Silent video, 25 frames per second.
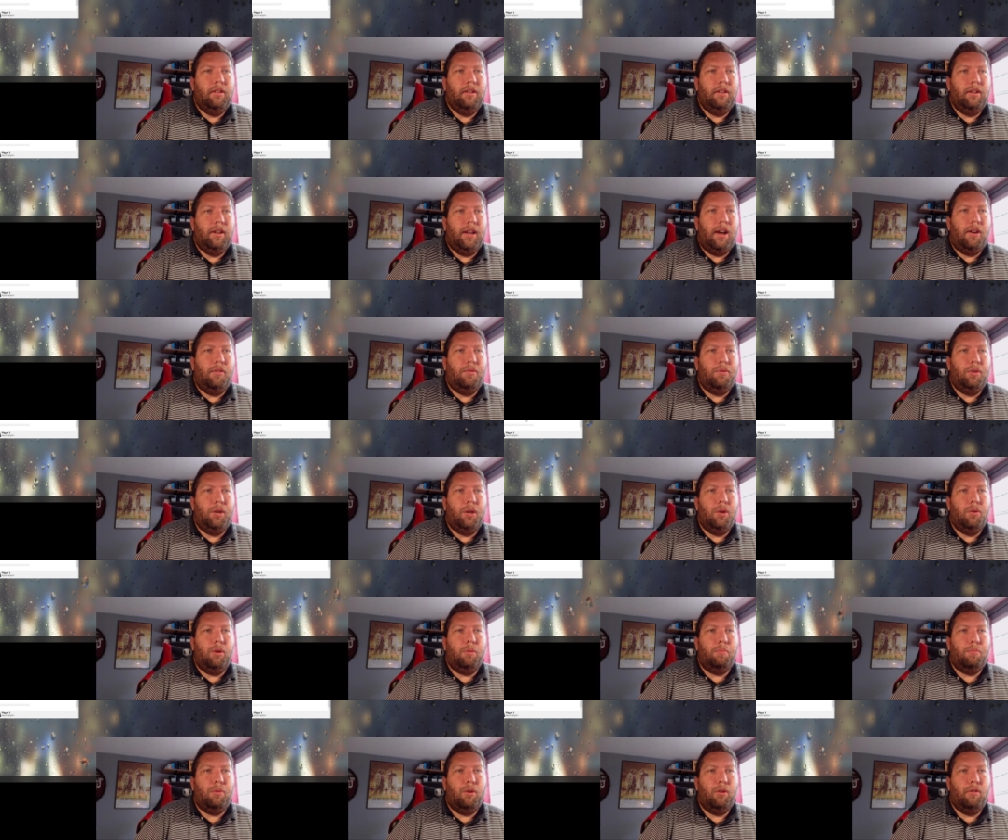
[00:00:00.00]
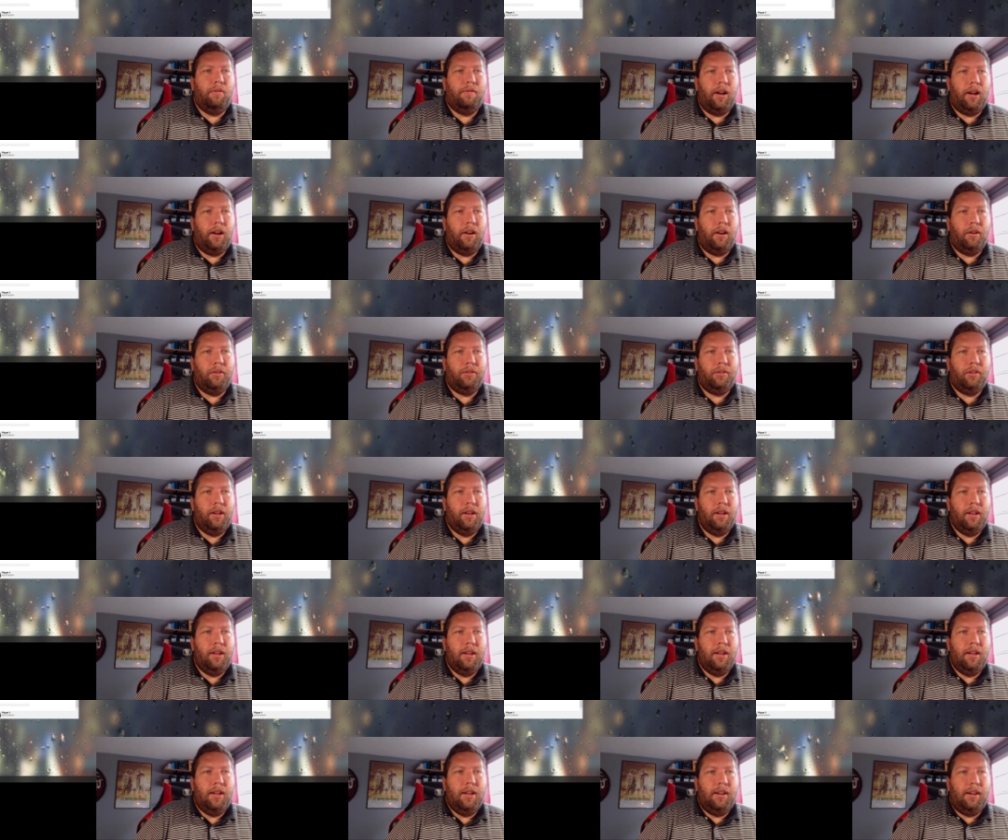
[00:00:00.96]
Now if we go into profiles,
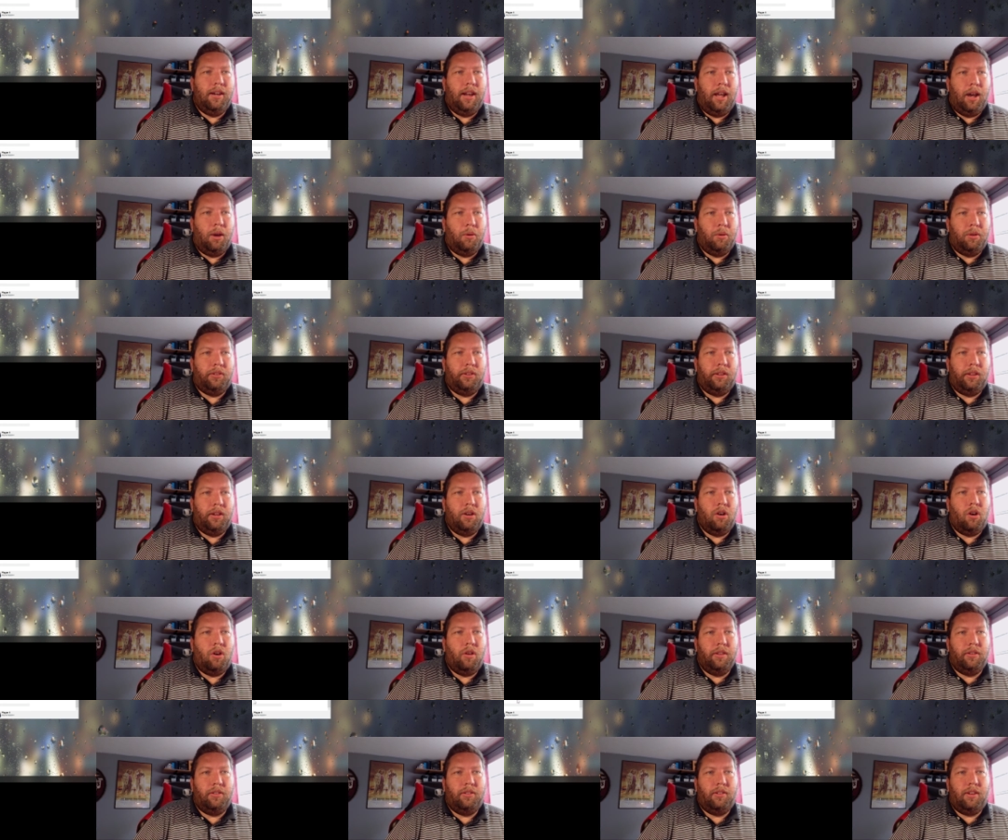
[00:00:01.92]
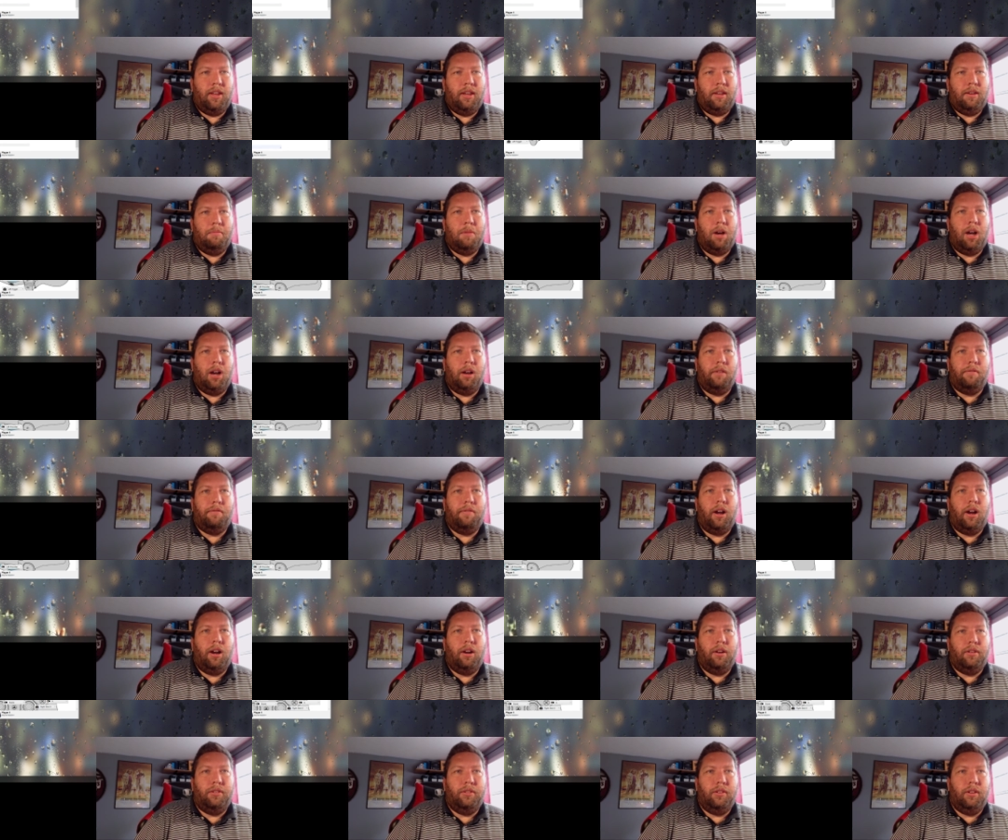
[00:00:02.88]
now we see all the state
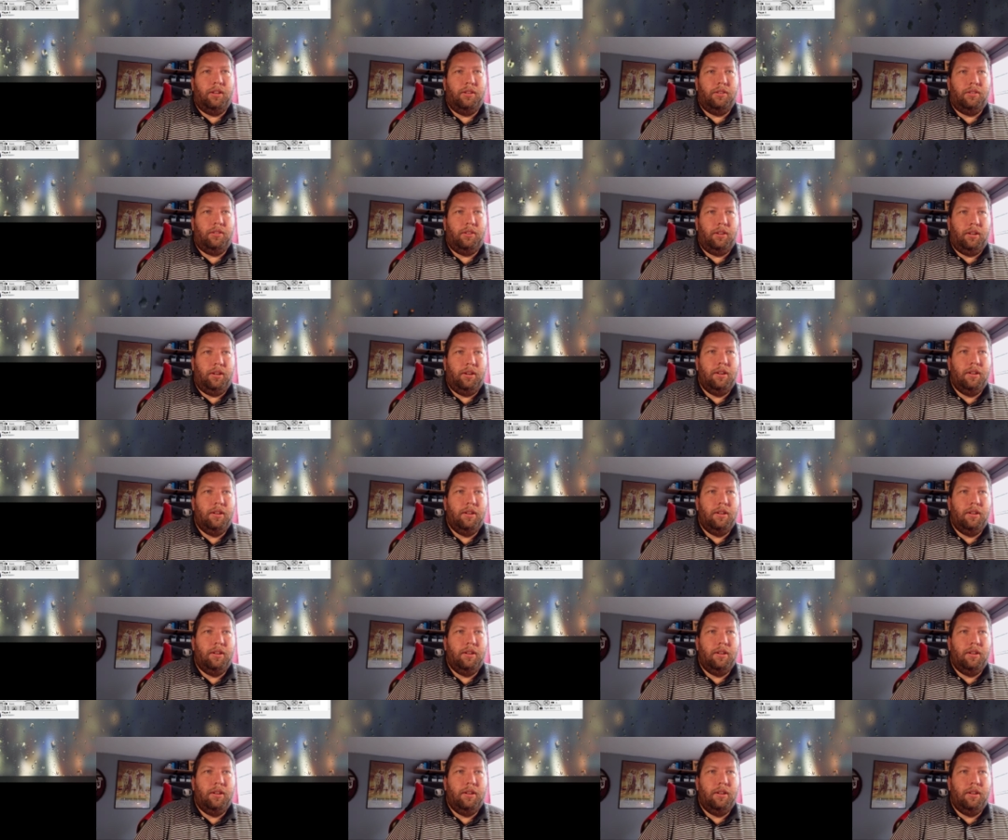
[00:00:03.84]
modifiers listed.